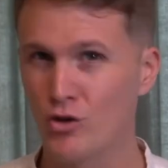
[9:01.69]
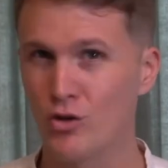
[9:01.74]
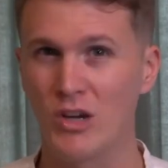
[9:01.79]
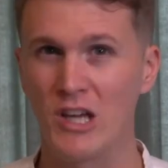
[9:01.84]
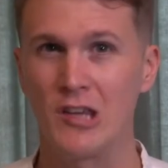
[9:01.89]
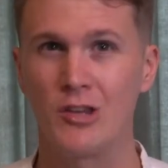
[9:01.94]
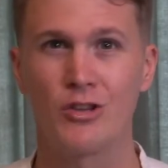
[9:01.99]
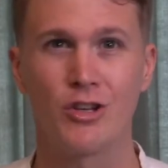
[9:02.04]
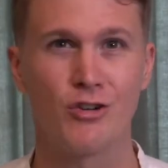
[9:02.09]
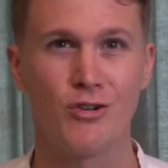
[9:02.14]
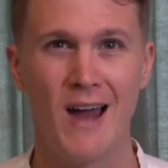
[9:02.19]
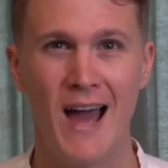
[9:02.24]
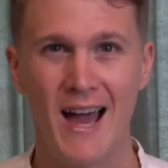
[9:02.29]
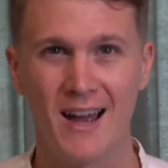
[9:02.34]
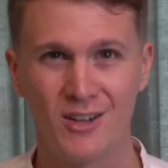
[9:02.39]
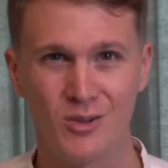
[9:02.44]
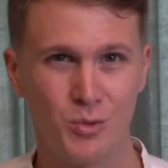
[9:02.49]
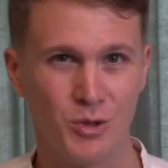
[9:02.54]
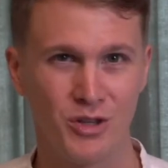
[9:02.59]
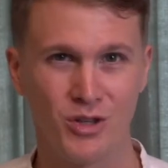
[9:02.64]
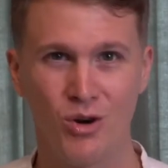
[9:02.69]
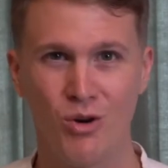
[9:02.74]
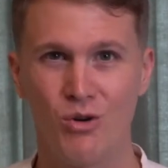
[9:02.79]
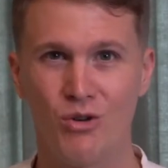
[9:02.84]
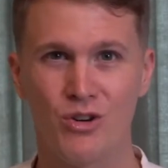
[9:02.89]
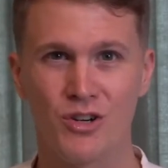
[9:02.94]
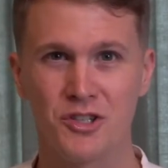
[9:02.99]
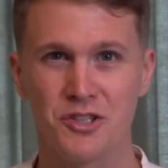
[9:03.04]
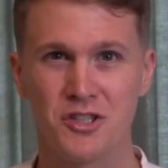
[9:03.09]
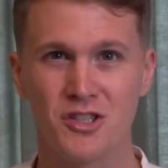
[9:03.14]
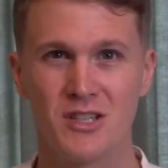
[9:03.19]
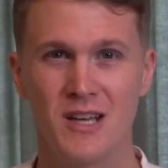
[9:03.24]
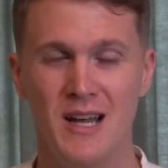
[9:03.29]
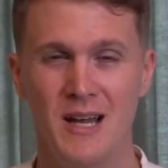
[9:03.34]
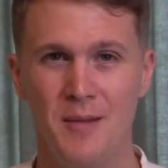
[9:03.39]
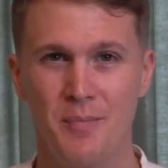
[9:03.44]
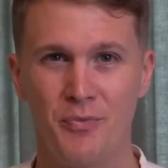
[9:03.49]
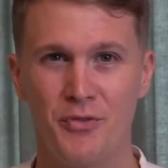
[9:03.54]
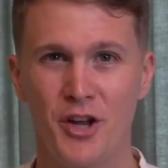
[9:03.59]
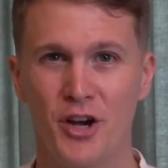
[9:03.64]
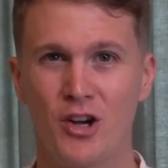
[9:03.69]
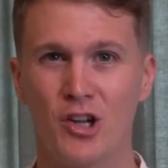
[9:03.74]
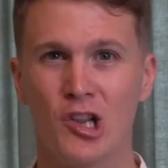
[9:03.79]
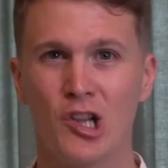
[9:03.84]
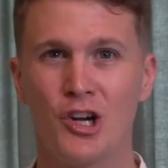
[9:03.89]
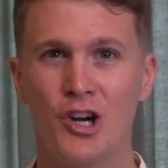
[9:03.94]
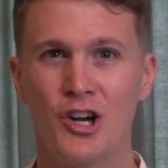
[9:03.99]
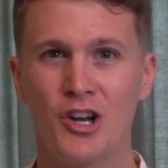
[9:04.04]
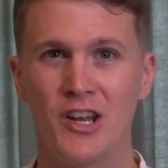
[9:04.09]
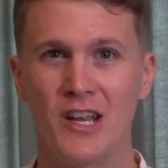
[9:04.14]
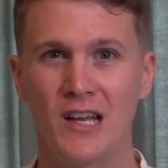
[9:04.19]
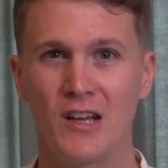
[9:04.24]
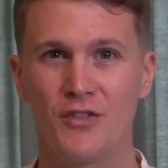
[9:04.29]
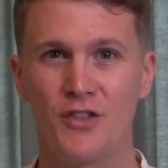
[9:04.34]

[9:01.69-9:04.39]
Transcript: to interact with a horse. They're learning,